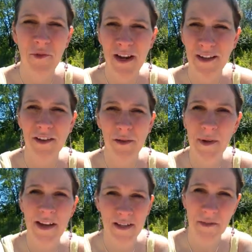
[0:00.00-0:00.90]
Regular,
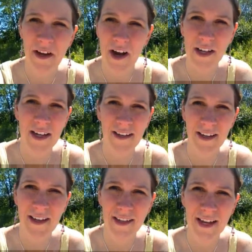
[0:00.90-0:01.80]
because if I got a king
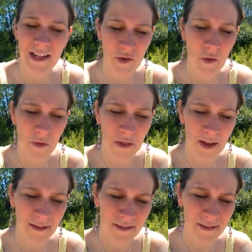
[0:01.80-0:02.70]
size, I'd eat the whole
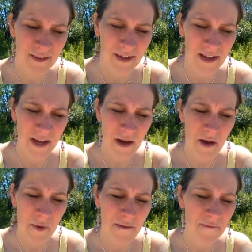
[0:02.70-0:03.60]
thing.
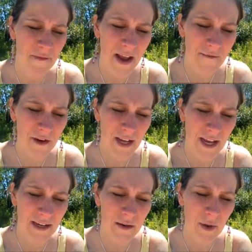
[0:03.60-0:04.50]
My favorite
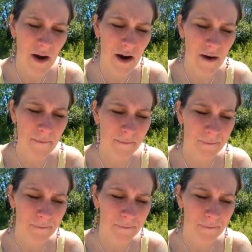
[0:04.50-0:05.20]
candy bar?